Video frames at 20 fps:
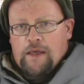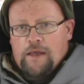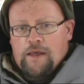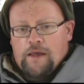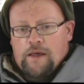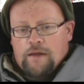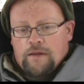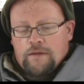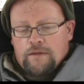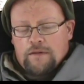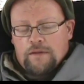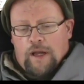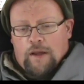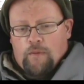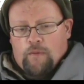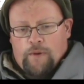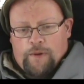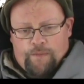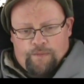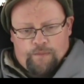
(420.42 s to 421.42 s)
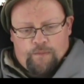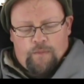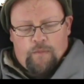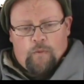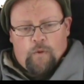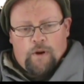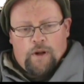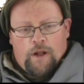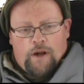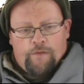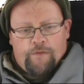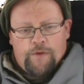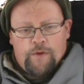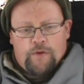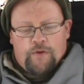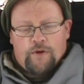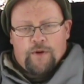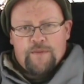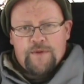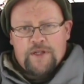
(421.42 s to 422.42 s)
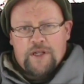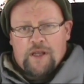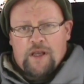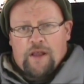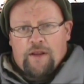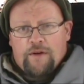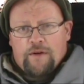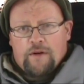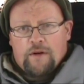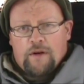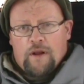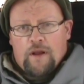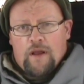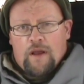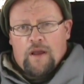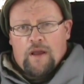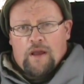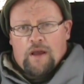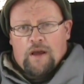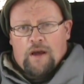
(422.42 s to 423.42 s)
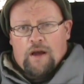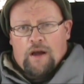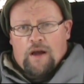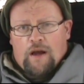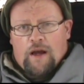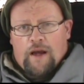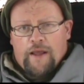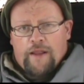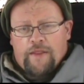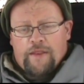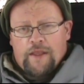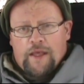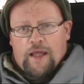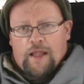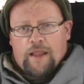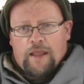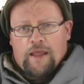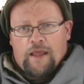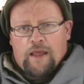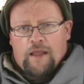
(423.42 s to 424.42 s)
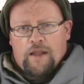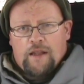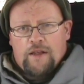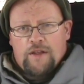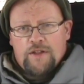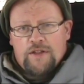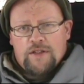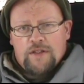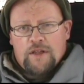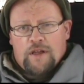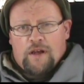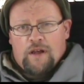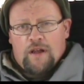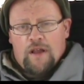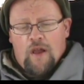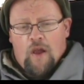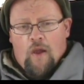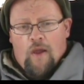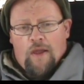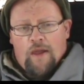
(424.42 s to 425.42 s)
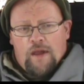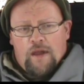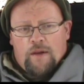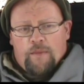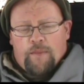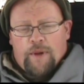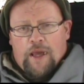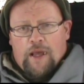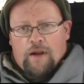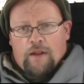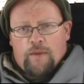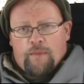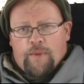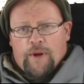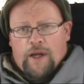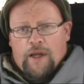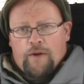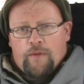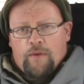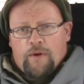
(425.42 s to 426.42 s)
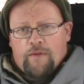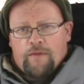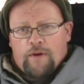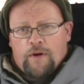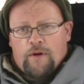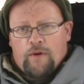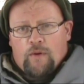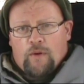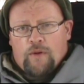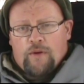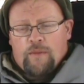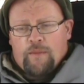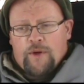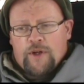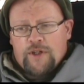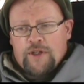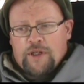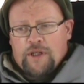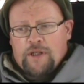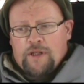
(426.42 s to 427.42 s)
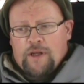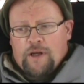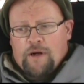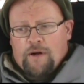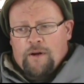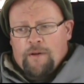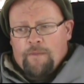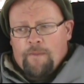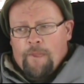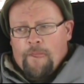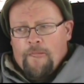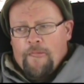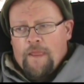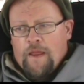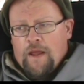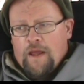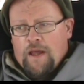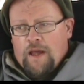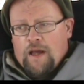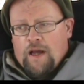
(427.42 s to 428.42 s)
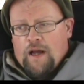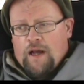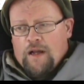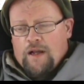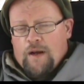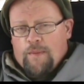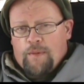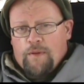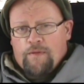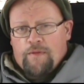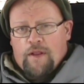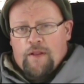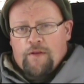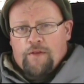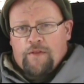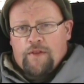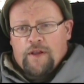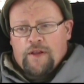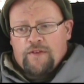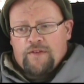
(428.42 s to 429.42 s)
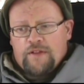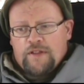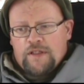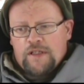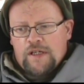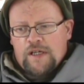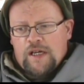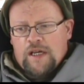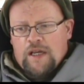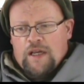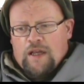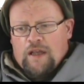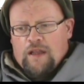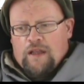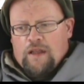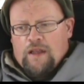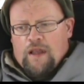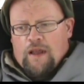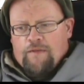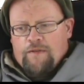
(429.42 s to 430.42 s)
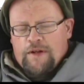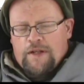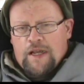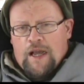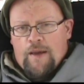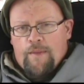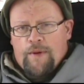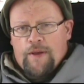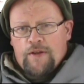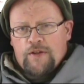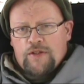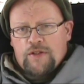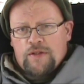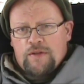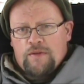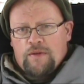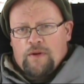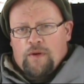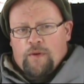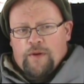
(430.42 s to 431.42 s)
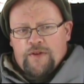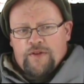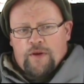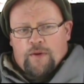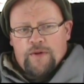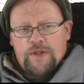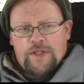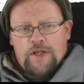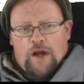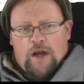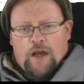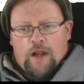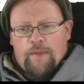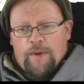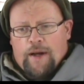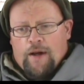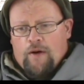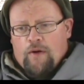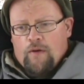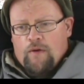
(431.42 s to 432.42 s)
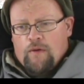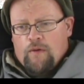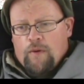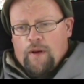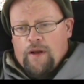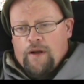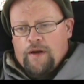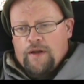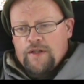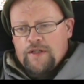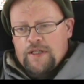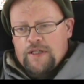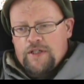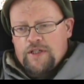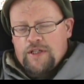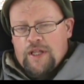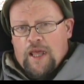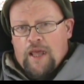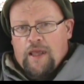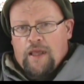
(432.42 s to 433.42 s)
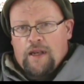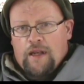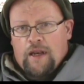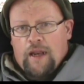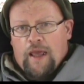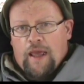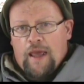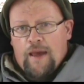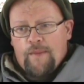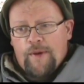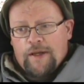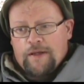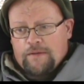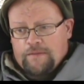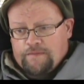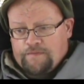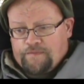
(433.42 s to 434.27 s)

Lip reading: We went on a few trips together, hiked the Alleghenies, paddled the Pine River in northern Michigan there, and a couple of other things. And every time he's always talking about how great it is just hanging in a hammock.